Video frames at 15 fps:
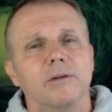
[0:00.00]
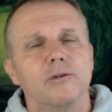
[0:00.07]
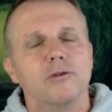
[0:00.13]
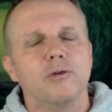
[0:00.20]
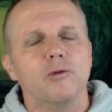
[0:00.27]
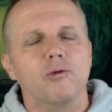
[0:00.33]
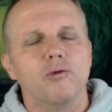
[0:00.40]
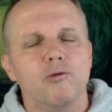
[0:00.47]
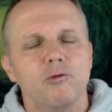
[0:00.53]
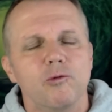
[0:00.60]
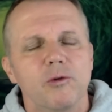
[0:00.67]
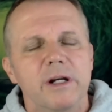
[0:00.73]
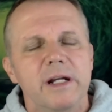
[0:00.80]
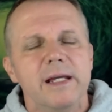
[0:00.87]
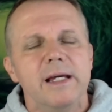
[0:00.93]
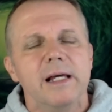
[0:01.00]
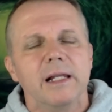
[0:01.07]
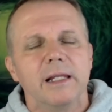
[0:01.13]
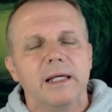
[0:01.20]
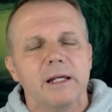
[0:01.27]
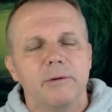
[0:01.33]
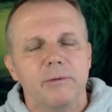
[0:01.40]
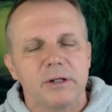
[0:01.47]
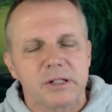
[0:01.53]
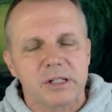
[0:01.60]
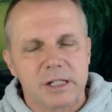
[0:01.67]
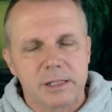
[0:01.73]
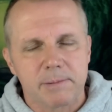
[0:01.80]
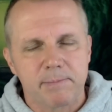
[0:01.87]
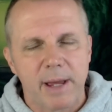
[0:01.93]
to really
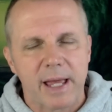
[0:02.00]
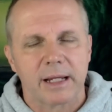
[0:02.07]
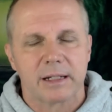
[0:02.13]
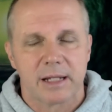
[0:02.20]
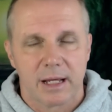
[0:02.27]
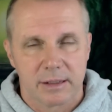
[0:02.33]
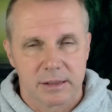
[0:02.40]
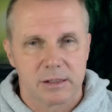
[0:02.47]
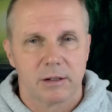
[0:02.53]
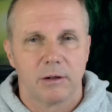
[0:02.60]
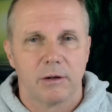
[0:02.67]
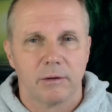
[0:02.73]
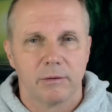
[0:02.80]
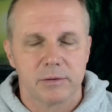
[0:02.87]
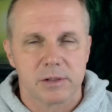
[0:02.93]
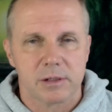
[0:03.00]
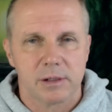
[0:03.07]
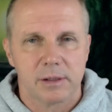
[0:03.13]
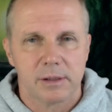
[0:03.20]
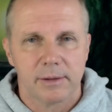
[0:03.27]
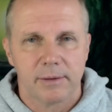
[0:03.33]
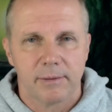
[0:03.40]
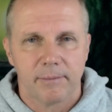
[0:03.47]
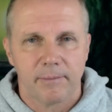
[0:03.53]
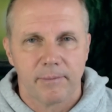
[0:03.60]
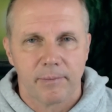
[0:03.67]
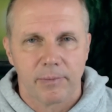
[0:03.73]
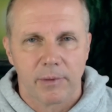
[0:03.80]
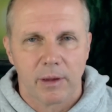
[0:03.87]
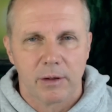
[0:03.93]
respect ourselves,
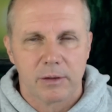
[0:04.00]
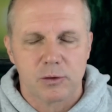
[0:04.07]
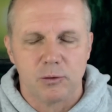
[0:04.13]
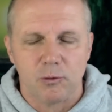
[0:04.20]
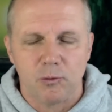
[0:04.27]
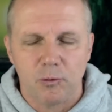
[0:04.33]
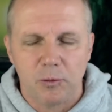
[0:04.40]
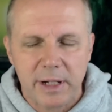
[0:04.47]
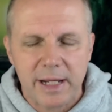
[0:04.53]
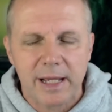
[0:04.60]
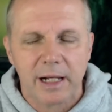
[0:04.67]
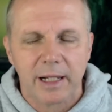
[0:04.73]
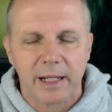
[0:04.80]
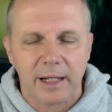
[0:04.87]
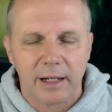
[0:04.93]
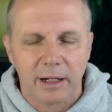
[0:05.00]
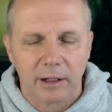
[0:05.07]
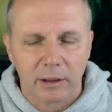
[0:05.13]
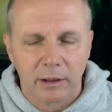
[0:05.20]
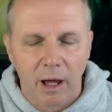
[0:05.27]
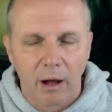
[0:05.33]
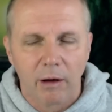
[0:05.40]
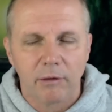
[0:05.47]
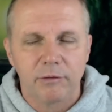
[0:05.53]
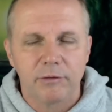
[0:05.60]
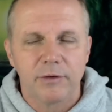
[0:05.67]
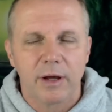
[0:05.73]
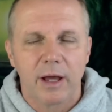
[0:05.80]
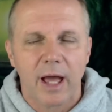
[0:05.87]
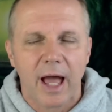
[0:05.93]
to really love
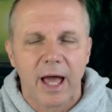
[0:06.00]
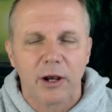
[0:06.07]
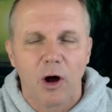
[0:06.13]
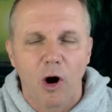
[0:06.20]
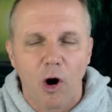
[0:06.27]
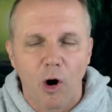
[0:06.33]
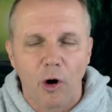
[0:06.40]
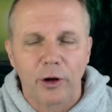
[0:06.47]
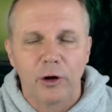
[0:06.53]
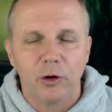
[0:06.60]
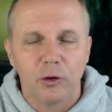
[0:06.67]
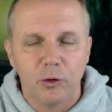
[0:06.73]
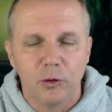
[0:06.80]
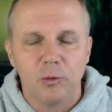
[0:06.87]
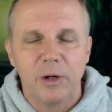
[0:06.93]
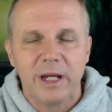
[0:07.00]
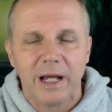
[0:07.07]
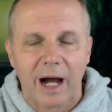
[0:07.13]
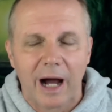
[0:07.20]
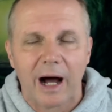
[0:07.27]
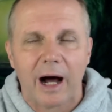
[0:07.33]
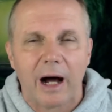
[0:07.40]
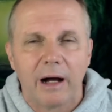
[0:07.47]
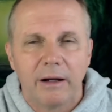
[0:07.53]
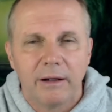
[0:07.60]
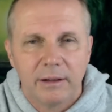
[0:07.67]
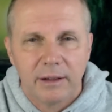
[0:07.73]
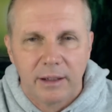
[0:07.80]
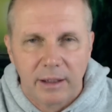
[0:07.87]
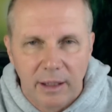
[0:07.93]
and honor who we are,
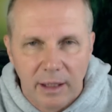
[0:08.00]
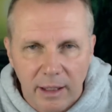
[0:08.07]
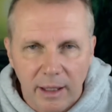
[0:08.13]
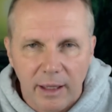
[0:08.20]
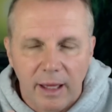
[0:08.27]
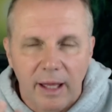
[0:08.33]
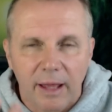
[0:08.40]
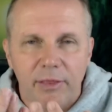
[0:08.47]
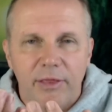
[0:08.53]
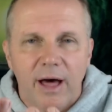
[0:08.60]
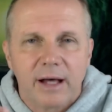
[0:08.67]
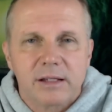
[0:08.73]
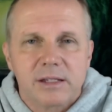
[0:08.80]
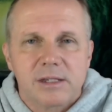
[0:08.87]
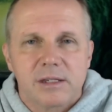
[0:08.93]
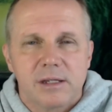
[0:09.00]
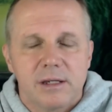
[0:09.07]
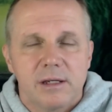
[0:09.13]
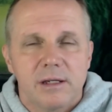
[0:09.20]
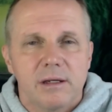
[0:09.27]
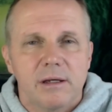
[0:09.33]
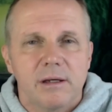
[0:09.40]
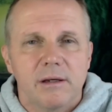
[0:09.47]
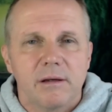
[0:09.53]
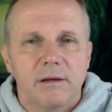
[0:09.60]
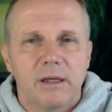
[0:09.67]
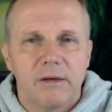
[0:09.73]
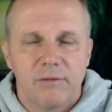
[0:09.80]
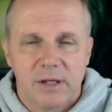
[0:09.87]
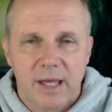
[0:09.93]
and thus
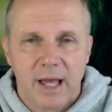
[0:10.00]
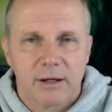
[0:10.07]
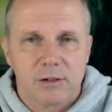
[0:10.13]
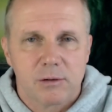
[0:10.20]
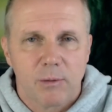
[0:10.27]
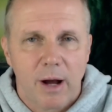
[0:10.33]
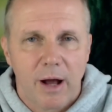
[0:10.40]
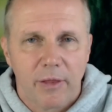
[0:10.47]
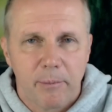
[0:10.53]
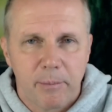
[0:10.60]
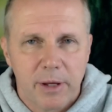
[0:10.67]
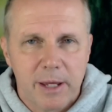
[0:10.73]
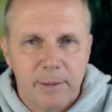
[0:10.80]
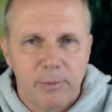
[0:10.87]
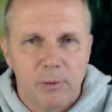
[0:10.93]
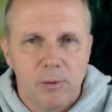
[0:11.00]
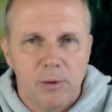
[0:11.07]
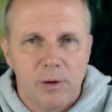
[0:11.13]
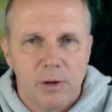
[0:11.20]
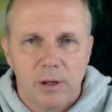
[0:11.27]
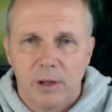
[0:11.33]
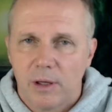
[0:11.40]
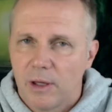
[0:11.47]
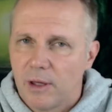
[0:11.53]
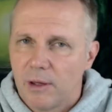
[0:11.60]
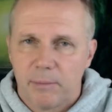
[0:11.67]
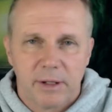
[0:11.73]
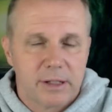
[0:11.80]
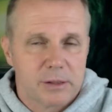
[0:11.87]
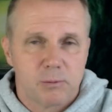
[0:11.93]
giving out to other people,
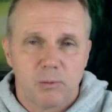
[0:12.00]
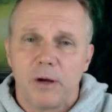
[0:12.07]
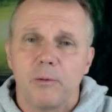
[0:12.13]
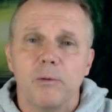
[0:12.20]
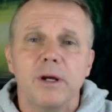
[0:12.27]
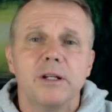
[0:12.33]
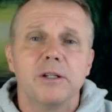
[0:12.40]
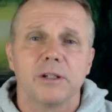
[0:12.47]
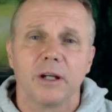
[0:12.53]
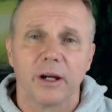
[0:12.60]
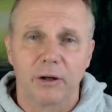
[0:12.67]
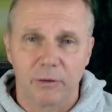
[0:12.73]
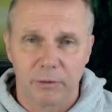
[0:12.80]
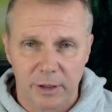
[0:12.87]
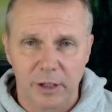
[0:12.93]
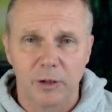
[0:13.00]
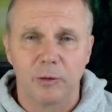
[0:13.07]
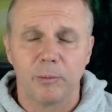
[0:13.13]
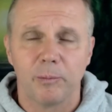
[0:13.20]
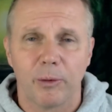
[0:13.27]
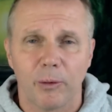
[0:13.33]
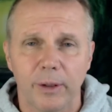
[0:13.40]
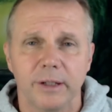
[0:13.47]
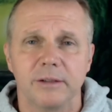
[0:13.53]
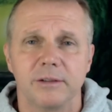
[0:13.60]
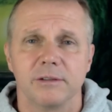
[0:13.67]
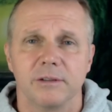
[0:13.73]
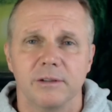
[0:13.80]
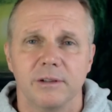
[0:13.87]
because we're reaching a critical point